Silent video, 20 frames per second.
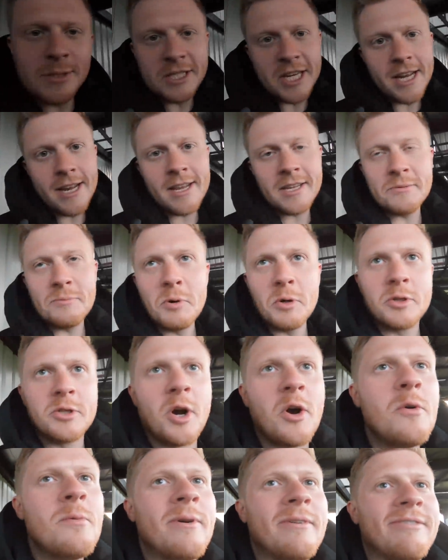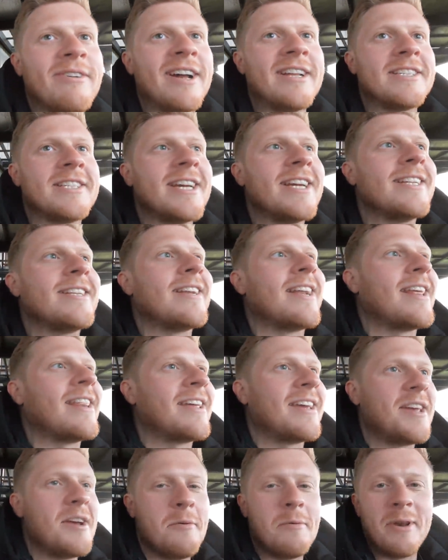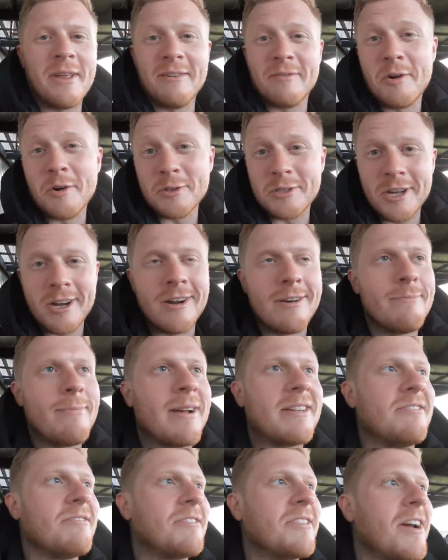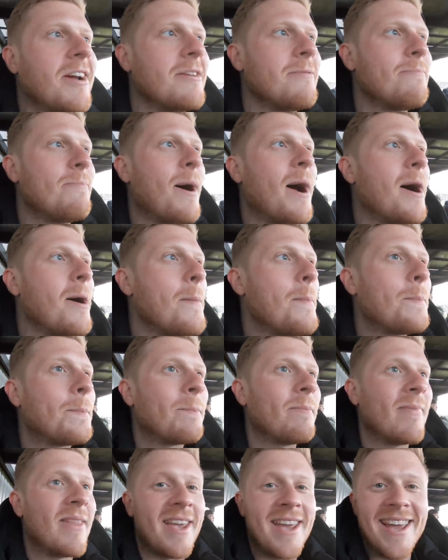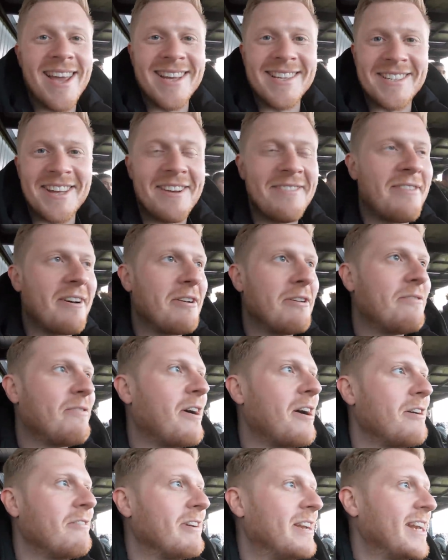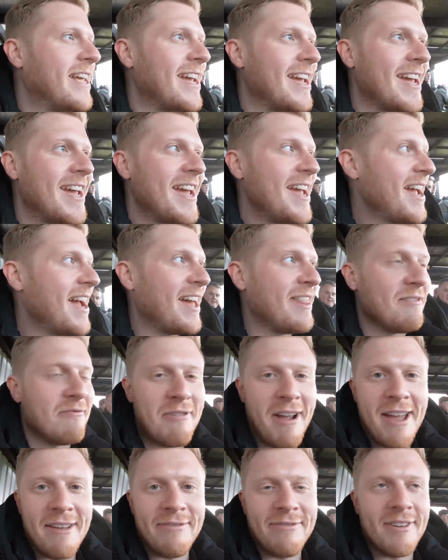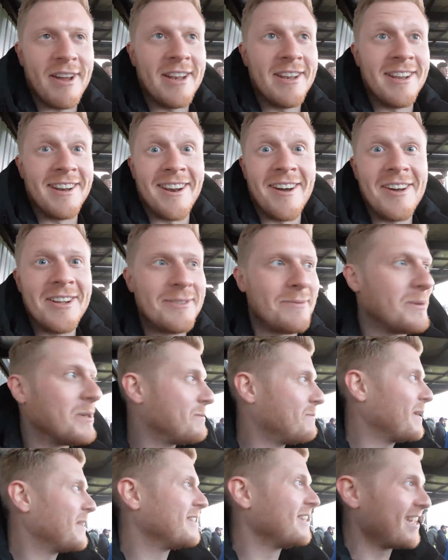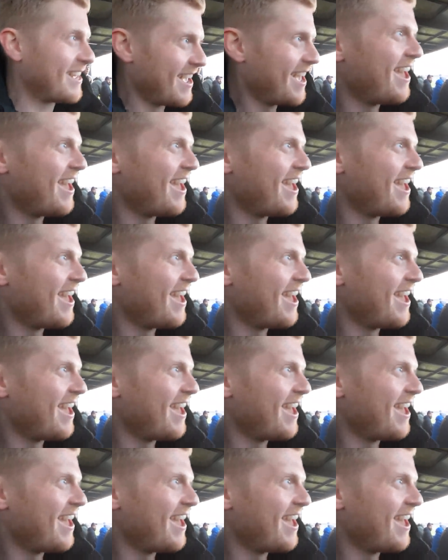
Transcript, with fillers: would say there's more Talbot fans here today than Kilwinning. Of course, they are a massive side, but it is getting very fiery in here. And the ref and the linesman especially.